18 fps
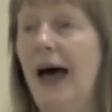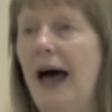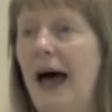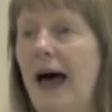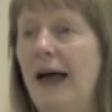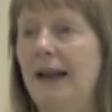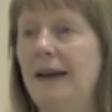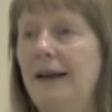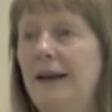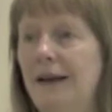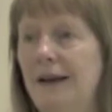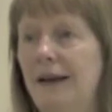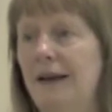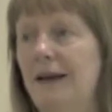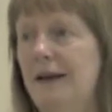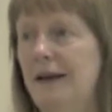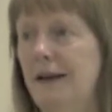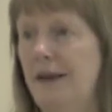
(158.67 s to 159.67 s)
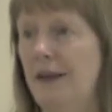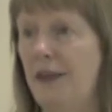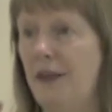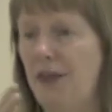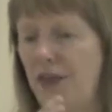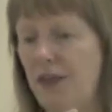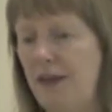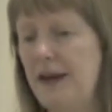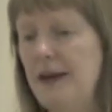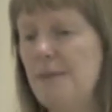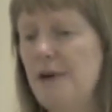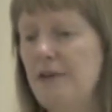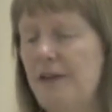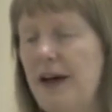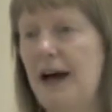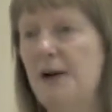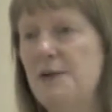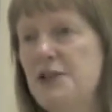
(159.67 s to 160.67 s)
and the theme
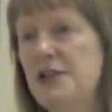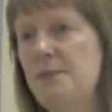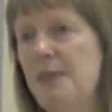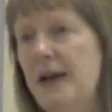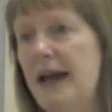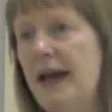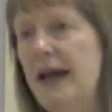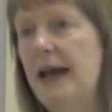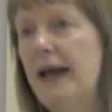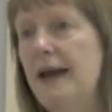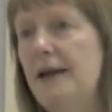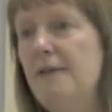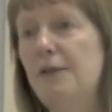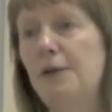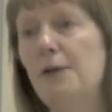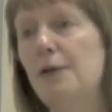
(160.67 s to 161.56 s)
of how to behave,